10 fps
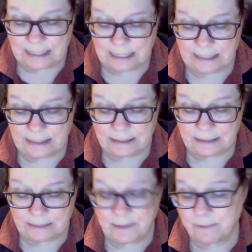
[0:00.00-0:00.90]
is a
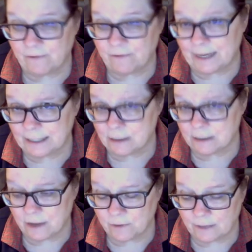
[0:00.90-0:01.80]
paper filing is
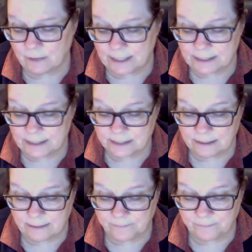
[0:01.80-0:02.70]
authorized,
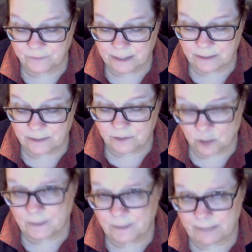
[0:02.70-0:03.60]
then you'd
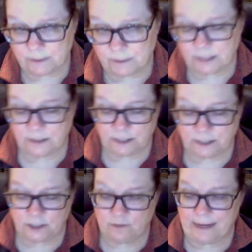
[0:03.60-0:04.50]
be able to
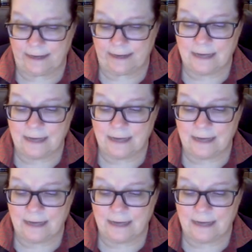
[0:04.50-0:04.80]
do that.